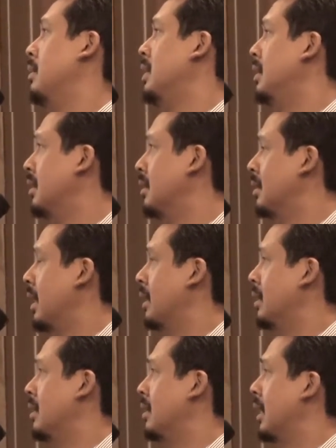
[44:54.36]

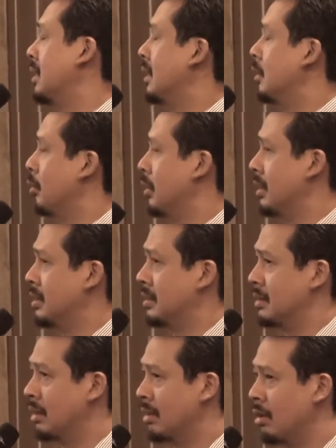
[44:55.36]
start discussing with the
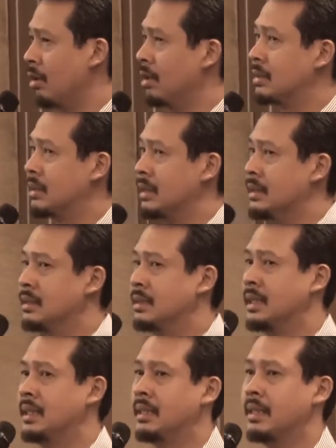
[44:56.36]
all three
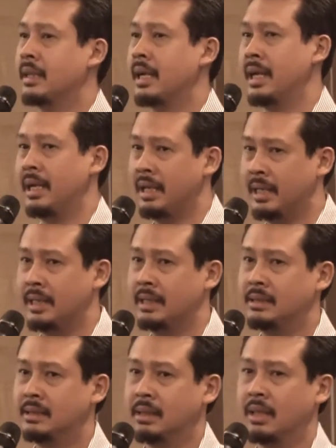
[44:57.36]
state
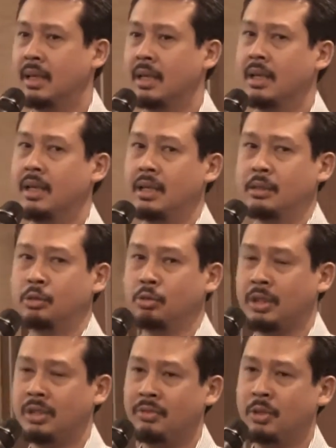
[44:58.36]
LAs to
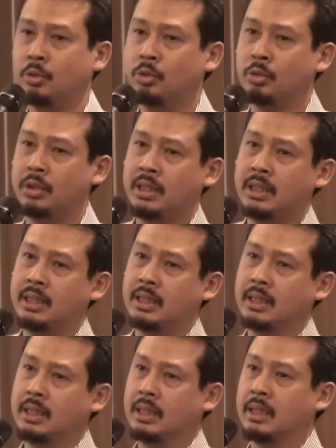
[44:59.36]
review
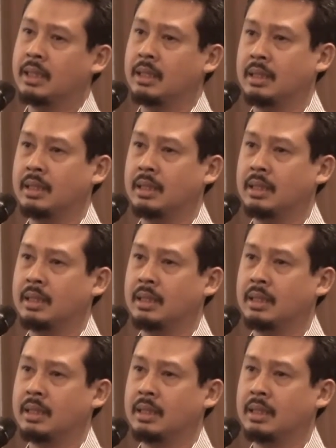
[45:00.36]
the